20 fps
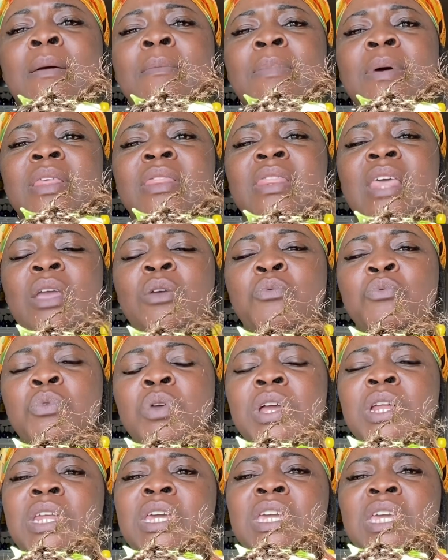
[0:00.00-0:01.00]
But they
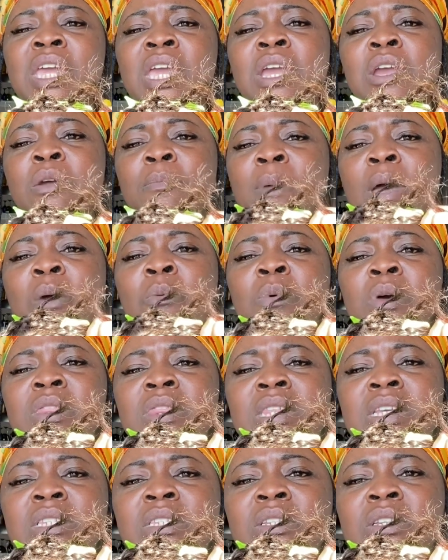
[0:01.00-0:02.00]
really care about
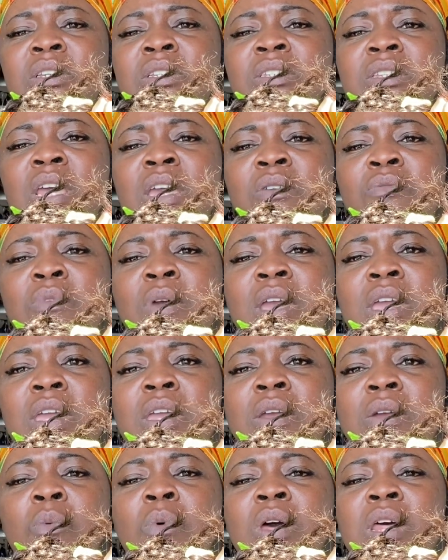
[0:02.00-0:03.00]
what this looks like right
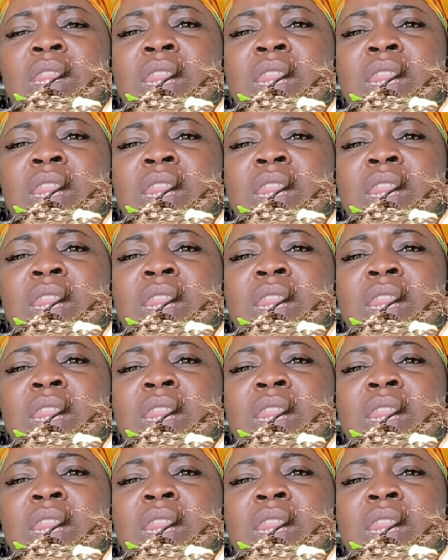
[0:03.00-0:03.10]
here.